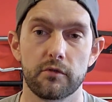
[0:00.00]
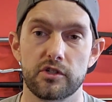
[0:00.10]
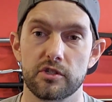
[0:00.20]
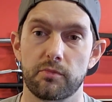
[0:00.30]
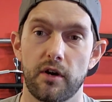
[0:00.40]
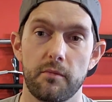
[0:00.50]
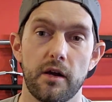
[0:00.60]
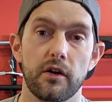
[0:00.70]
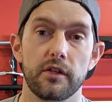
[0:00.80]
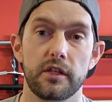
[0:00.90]
which is
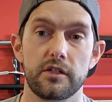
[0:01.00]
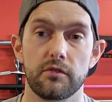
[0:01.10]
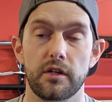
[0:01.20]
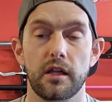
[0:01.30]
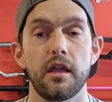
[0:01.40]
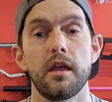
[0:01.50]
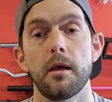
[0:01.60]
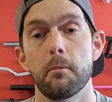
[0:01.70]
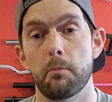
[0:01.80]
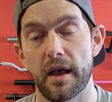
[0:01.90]
primarily doing
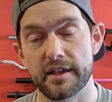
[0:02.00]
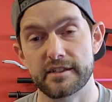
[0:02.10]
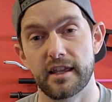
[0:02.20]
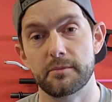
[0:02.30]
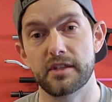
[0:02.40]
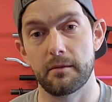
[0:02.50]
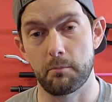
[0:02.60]
biceps and